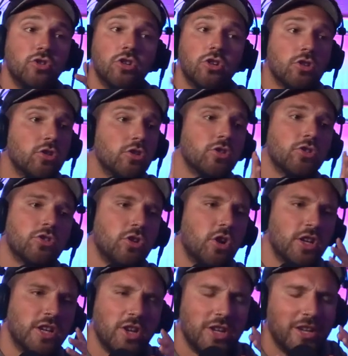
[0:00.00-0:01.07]
no, no, no, no.
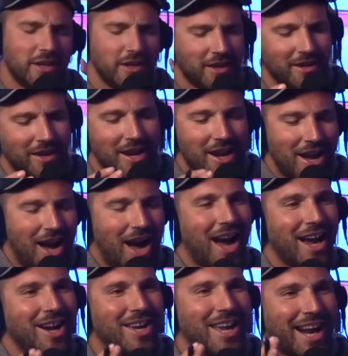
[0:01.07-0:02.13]
no. And it,
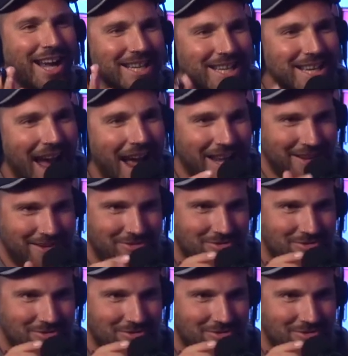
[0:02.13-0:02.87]
I, again, I get it.